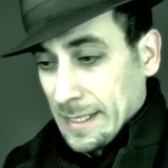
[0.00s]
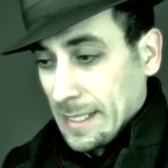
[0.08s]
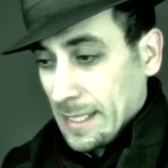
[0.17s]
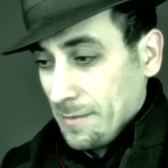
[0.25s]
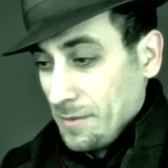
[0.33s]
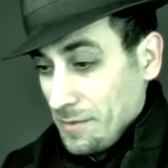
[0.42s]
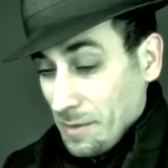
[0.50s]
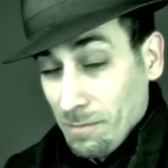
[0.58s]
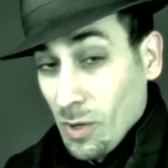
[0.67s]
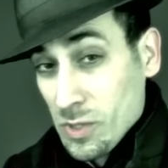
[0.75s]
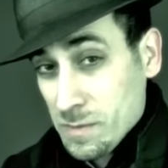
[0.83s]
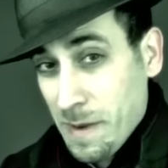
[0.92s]
The
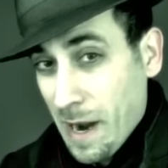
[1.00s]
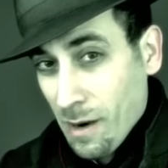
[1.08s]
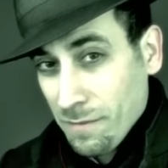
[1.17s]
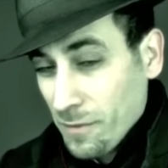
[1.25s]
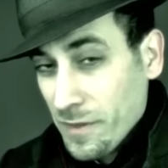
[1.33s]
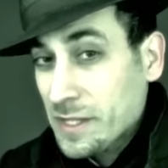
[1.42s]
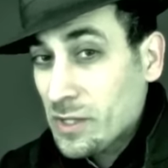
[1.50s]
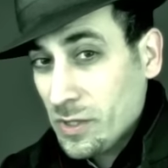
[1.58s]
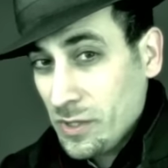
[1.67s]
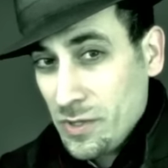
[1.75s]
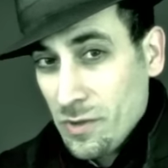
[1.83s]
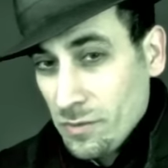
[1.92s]
most powerful thing you
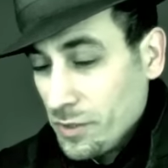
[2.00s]
can do,